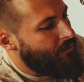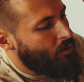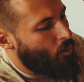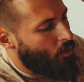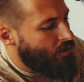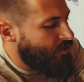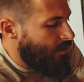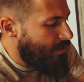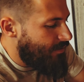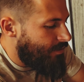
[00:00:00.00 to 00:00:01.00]
you order
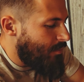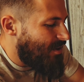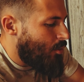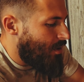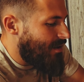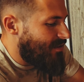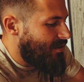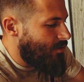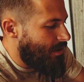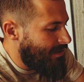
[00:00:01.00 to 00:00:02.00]
something from Tier 1
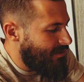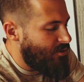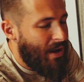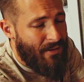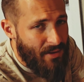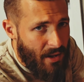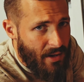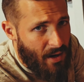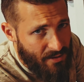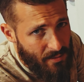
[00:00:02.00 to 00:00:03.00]
Concealed like this, you have a lot of
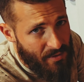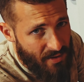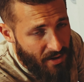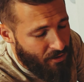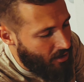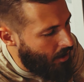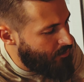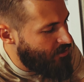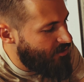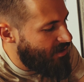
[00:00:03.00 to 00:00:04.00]
customization
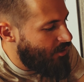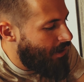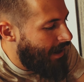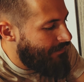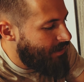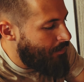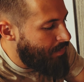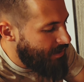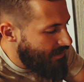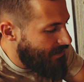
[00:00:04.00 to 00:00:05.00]
options, and you have the
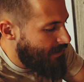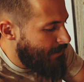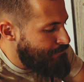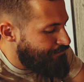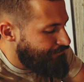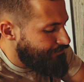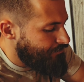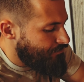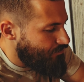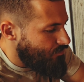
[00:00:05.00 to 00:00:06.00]
ability
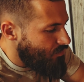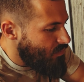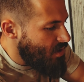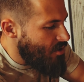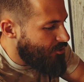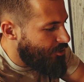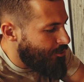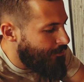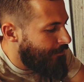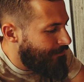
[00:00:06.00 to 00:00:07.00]

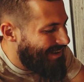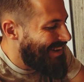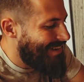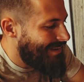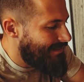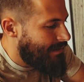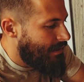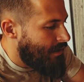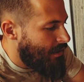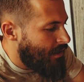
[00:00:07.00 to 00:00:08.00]
to fit it
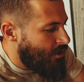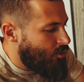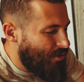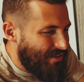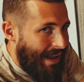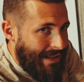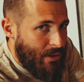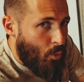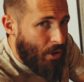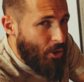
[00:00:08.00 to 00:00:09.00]
to exactly
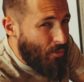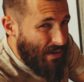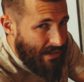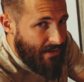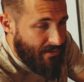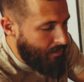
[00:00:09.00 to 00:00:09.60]
what you need it to